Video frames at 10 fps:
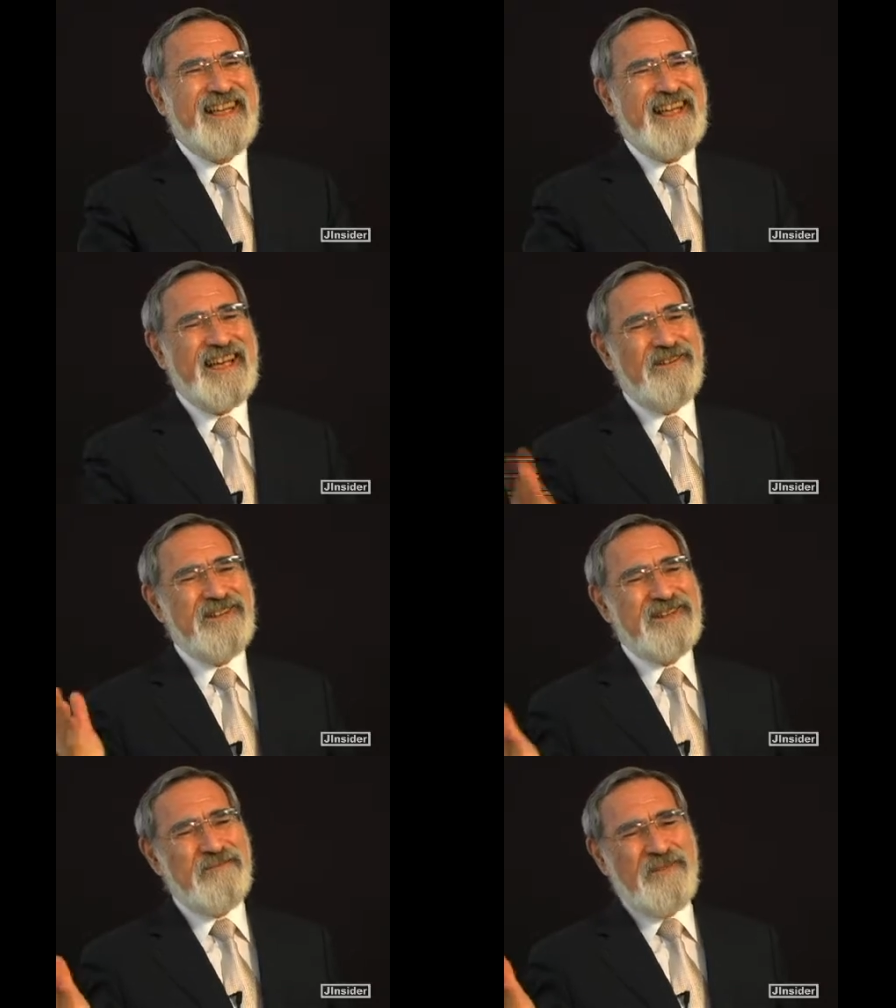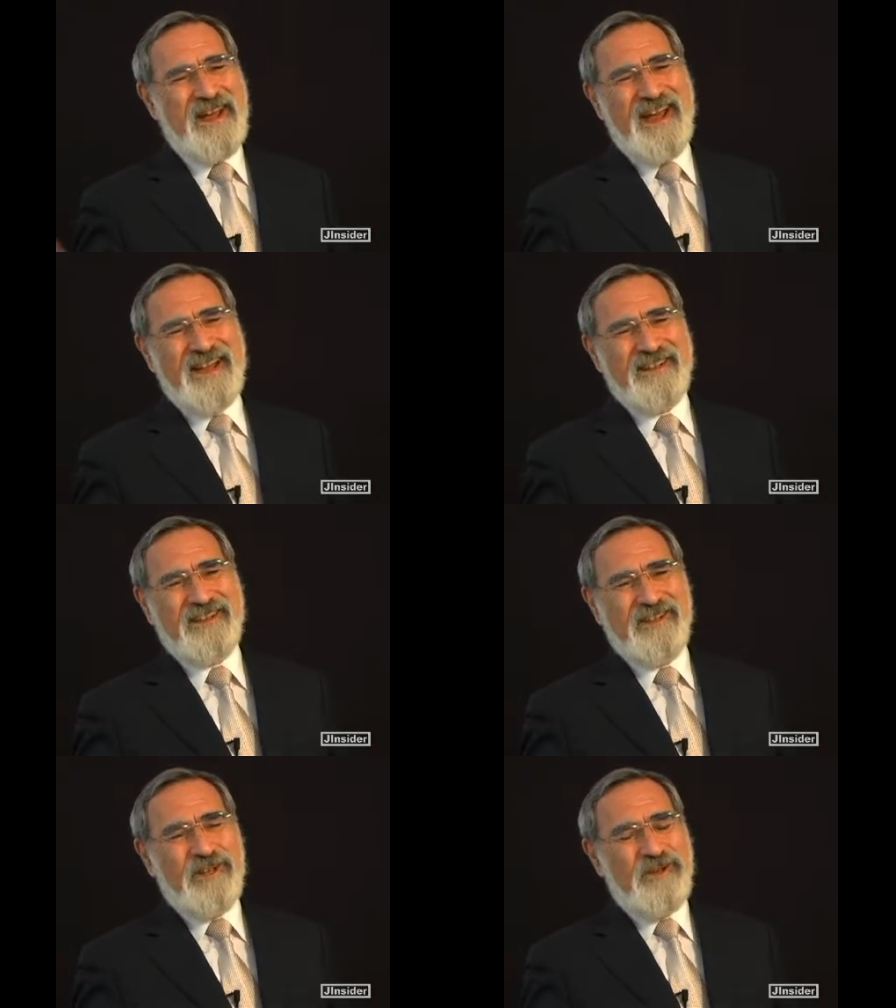Here was a man
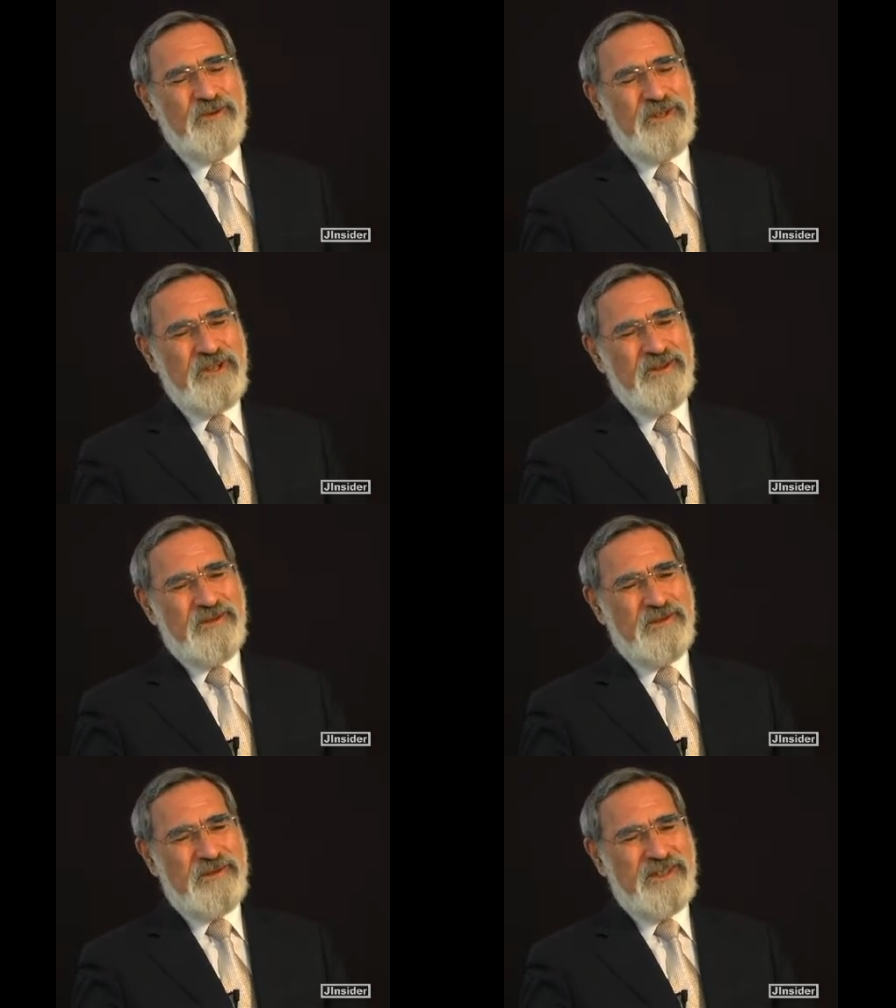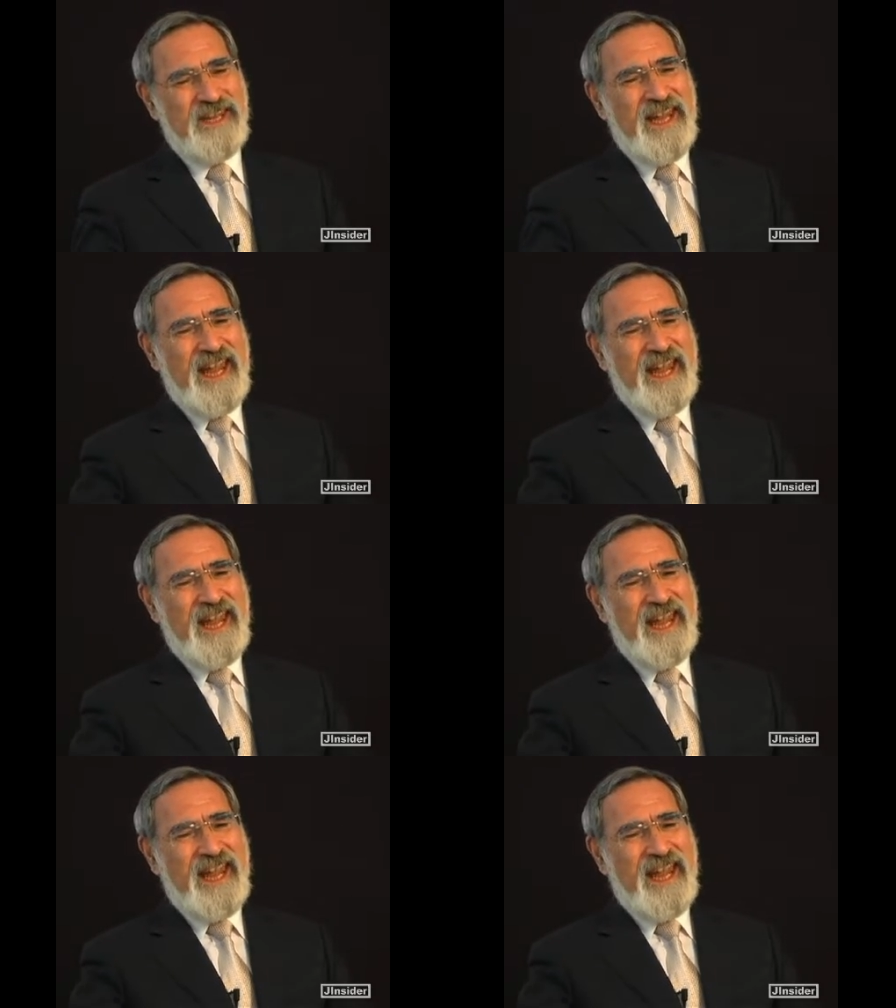who used